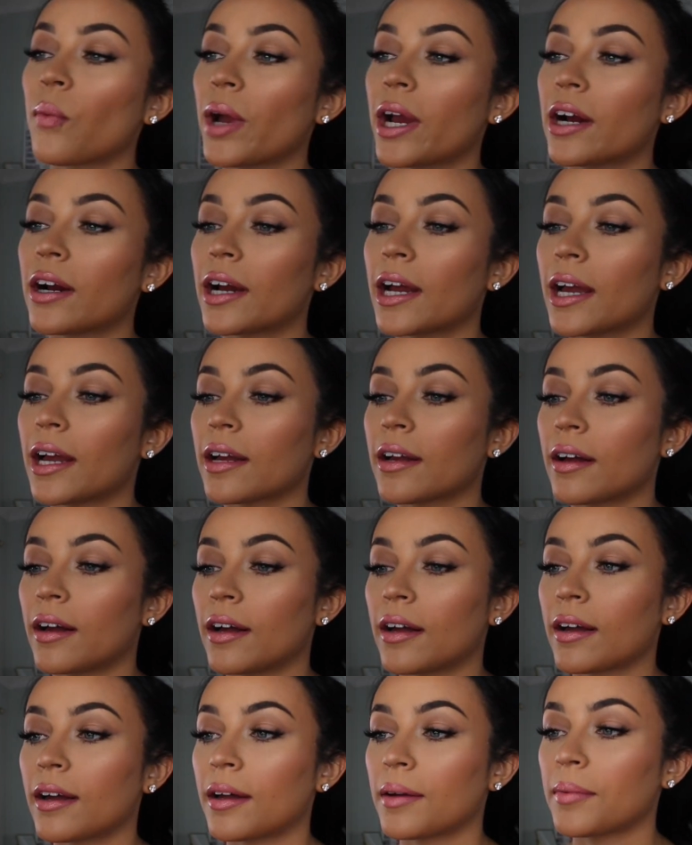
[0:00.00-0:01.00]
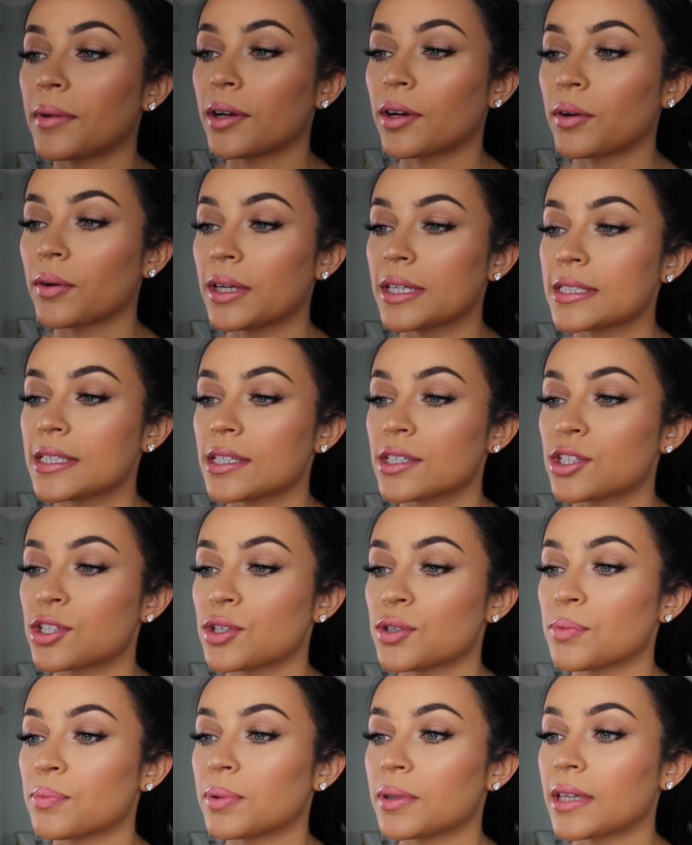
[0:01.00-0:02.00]
wearing, um, you know, easy
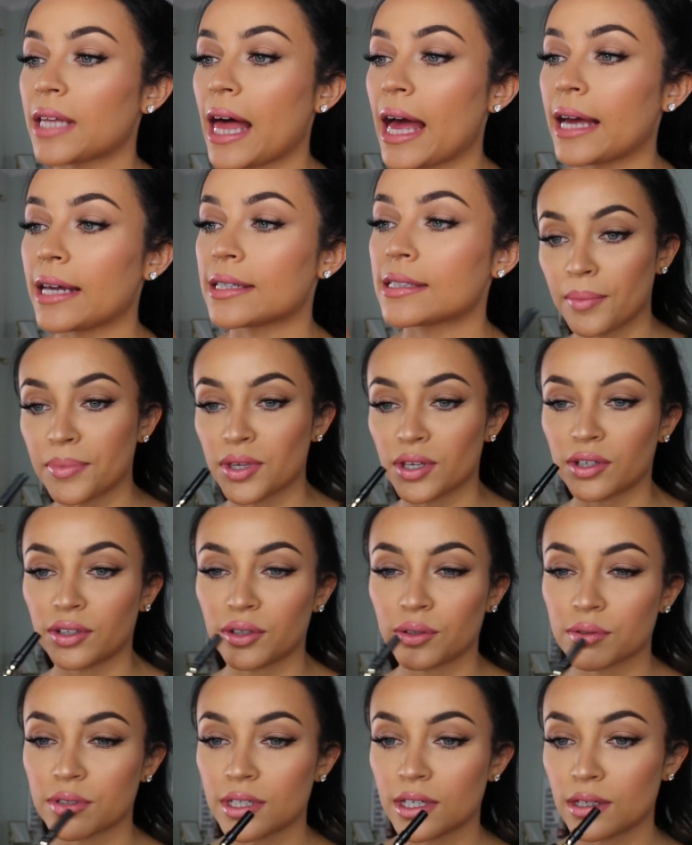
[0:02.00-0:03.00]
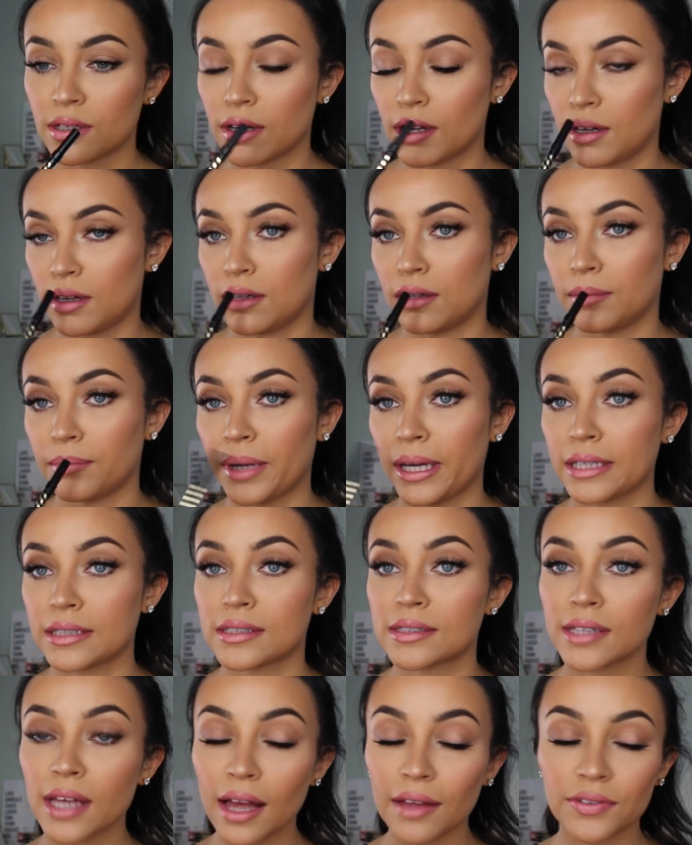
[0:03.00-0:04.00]
to blend. Um, you can use it um, by
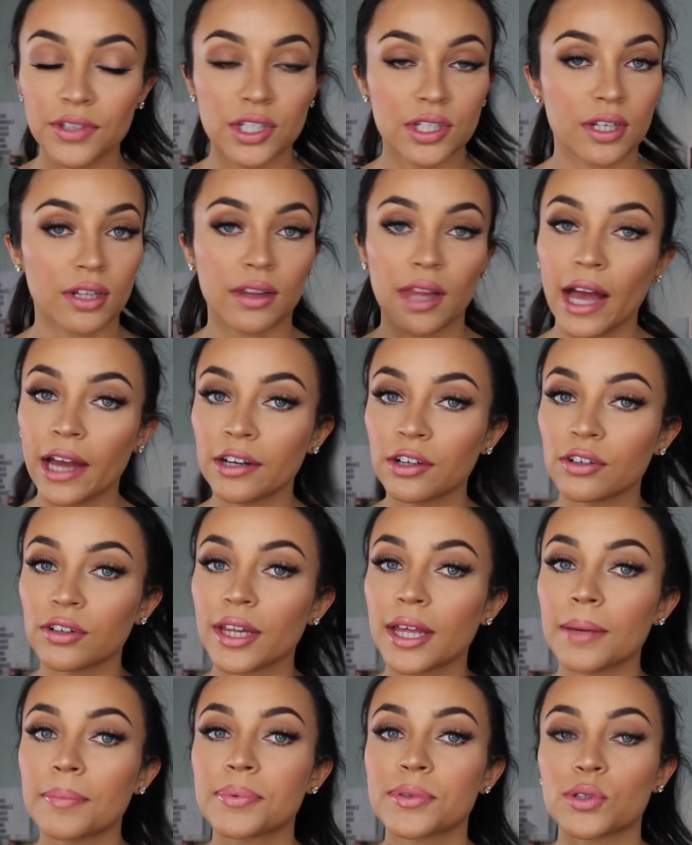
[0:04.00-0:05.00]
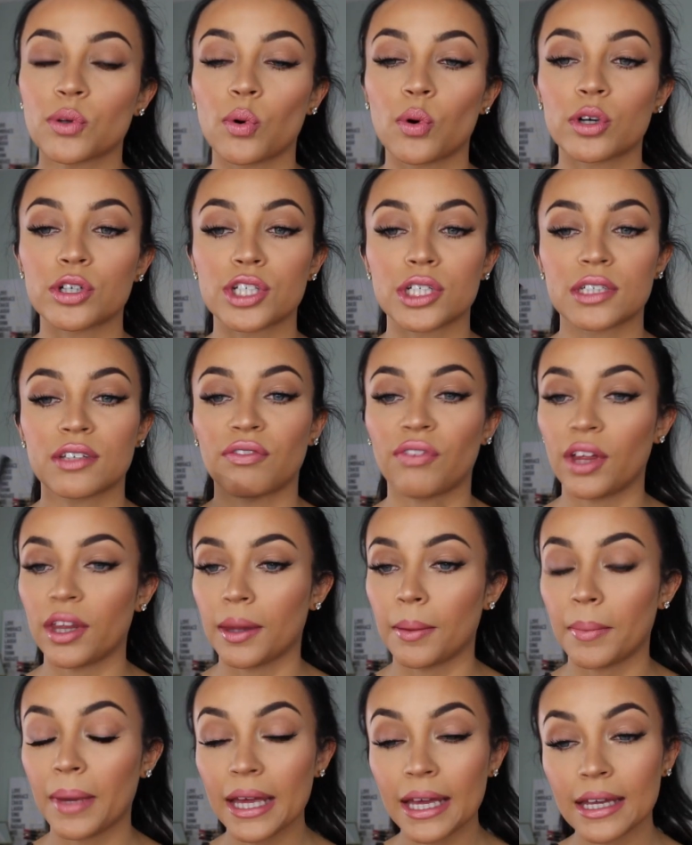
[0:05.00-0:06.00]
itself to line your lips or just fill
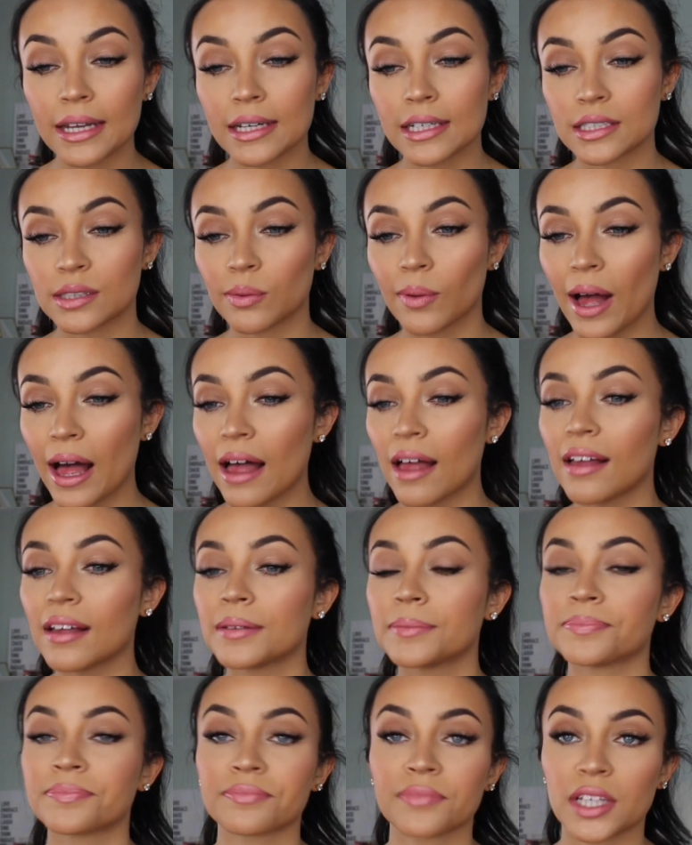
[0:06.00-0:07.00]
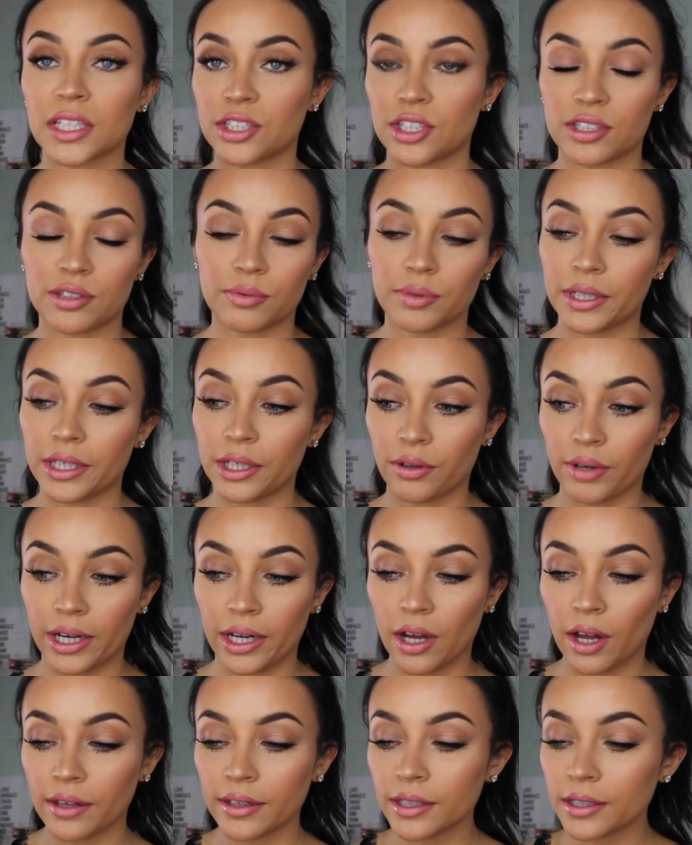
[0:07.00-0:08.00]
them in as well. It's just a really great
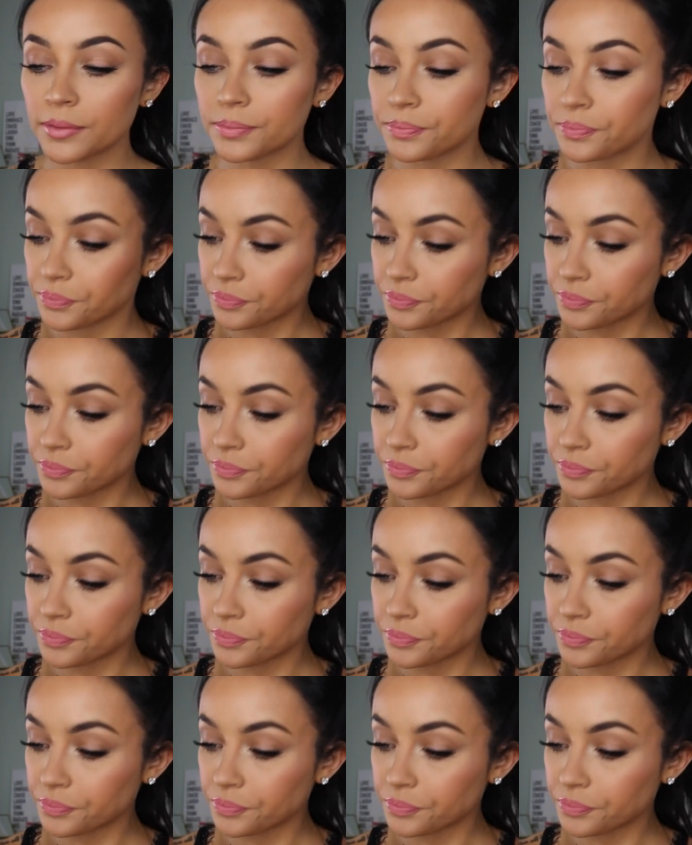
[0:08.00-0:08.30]
color.